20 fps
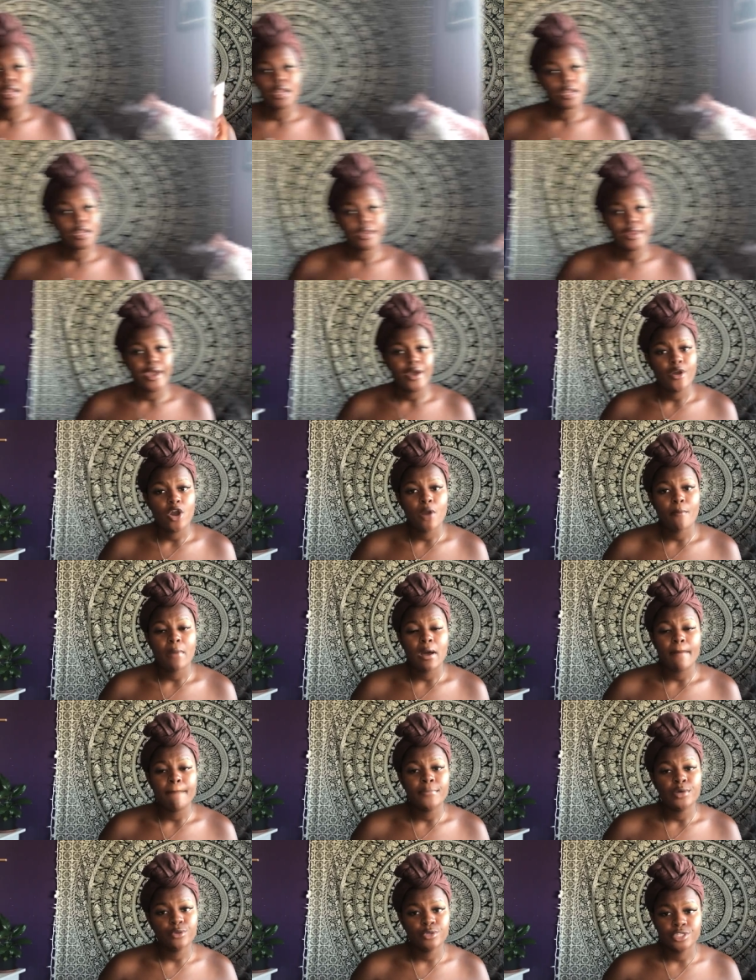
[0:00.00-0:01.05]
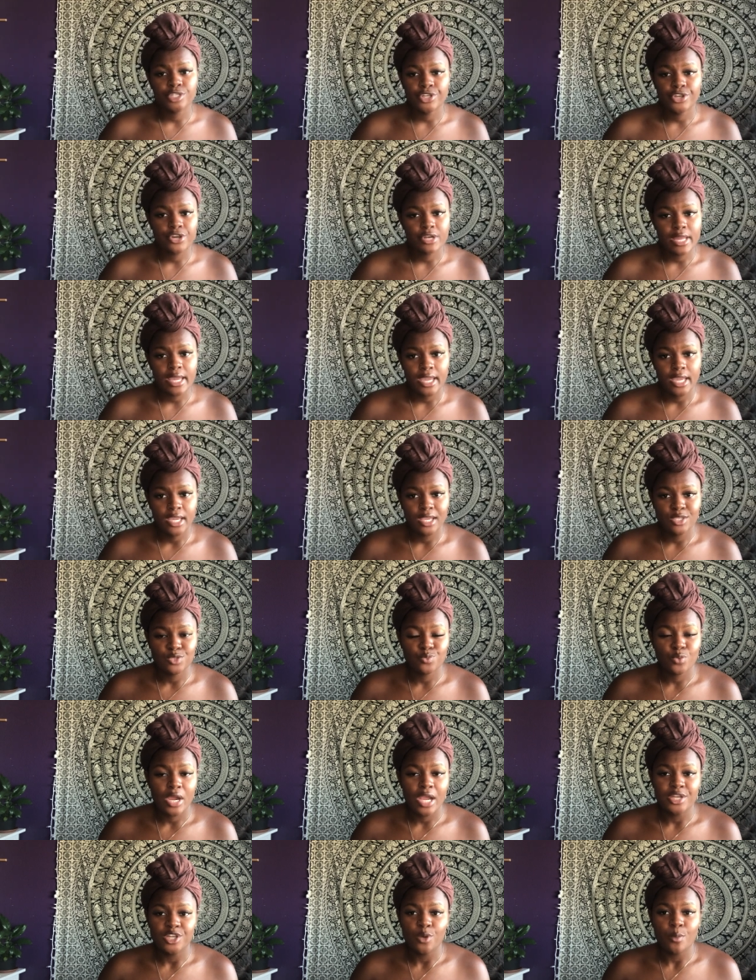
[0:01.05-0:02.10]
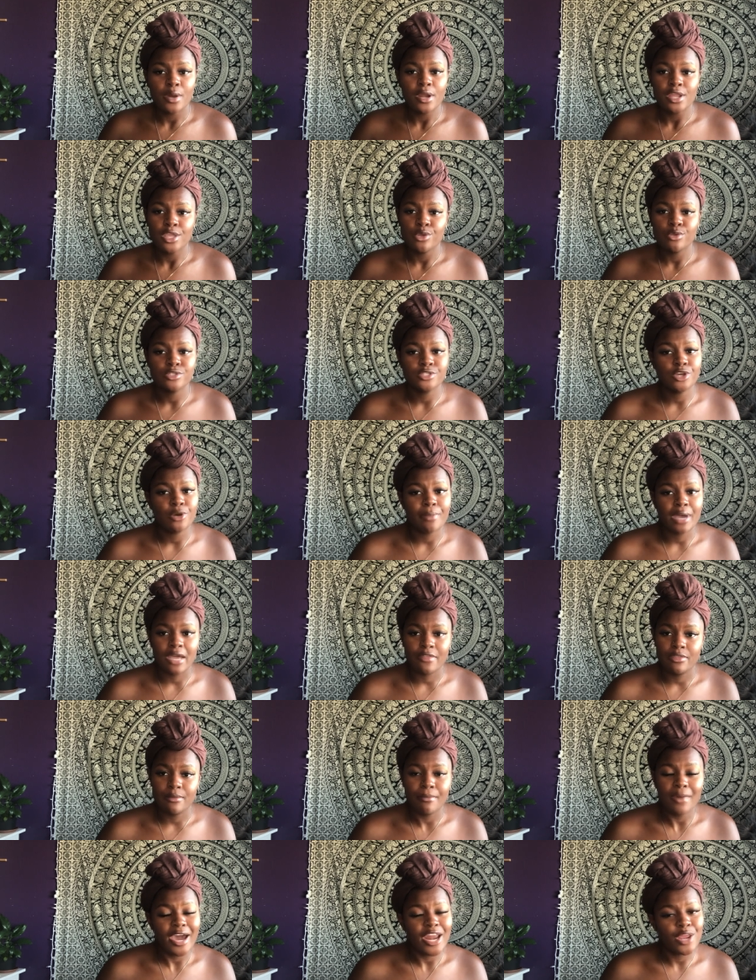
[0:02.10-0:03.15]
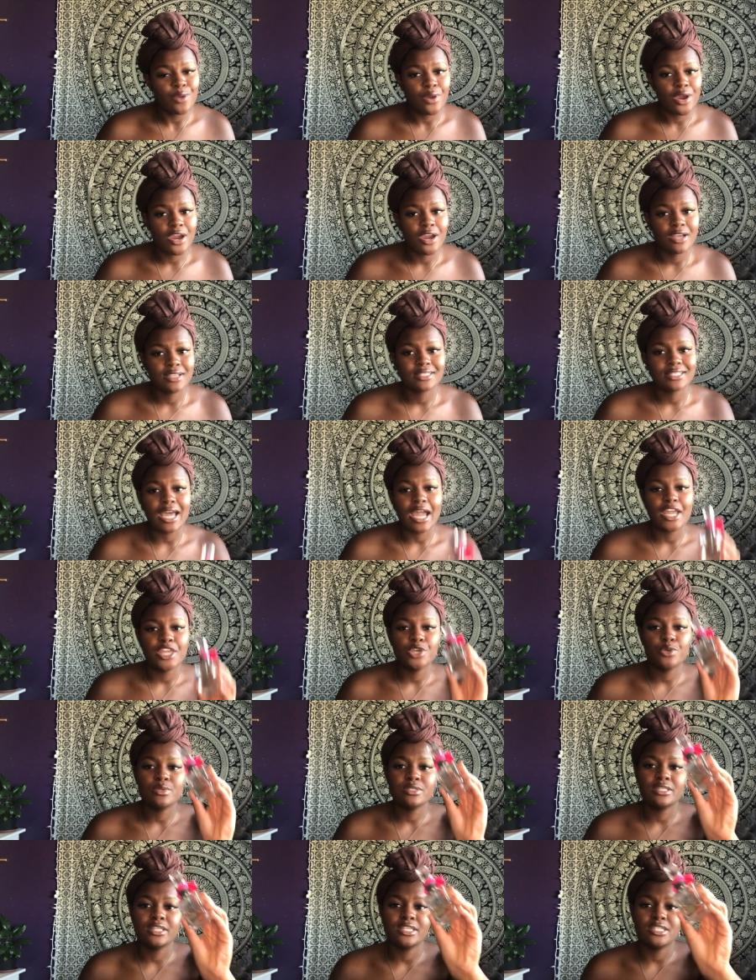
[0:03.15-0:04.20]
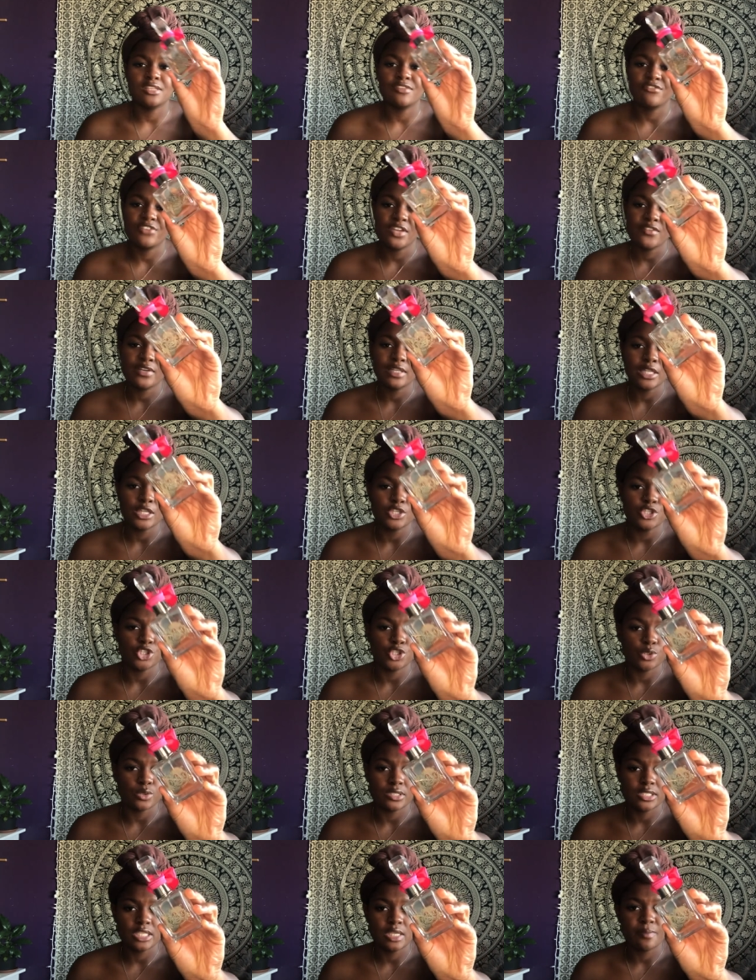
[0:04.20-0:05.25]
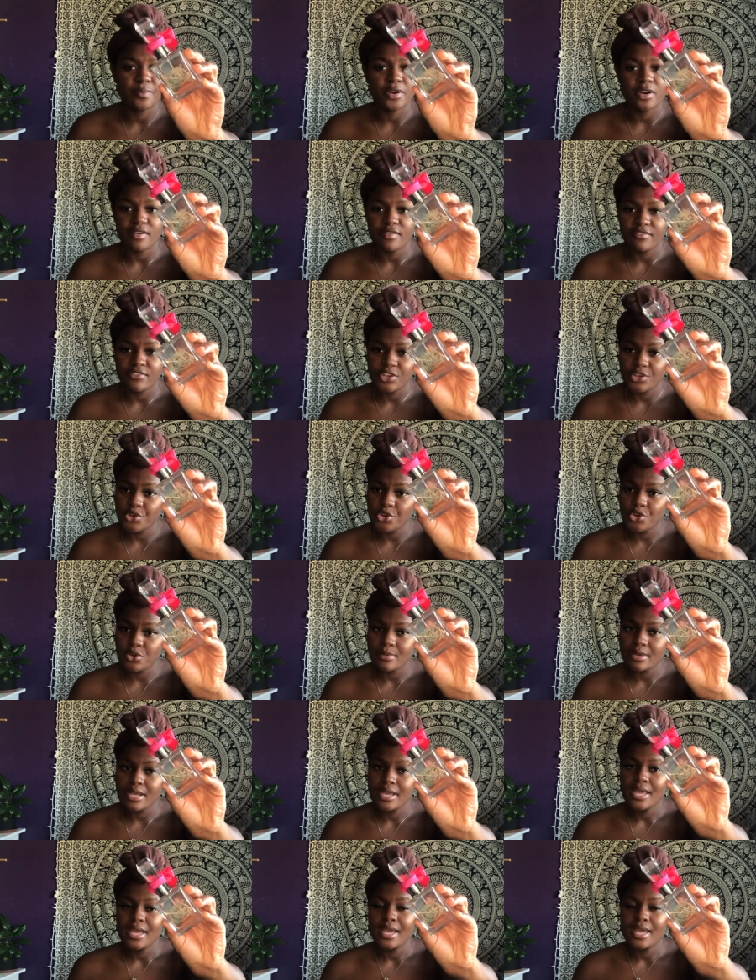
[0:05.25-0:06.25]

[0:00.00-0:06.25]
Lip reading: Now, on my bougier days where I don't want to use no Bath and Body Works, I use this Viva La Juicy perfume.